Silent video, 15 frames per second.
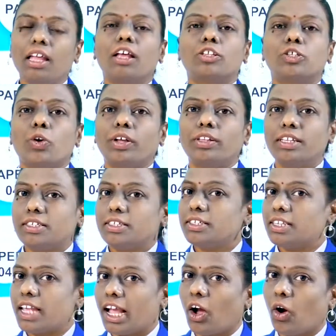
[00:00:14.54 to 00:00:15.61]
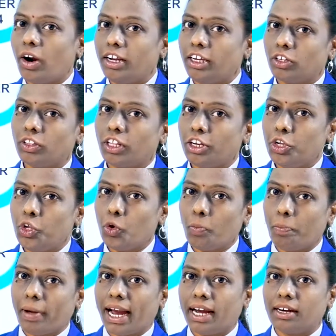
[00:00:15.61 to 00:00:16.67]
So this is according to the new
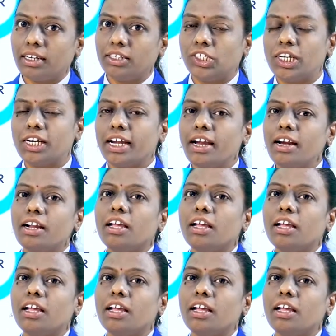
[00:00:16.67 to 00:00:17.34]
pattern, children.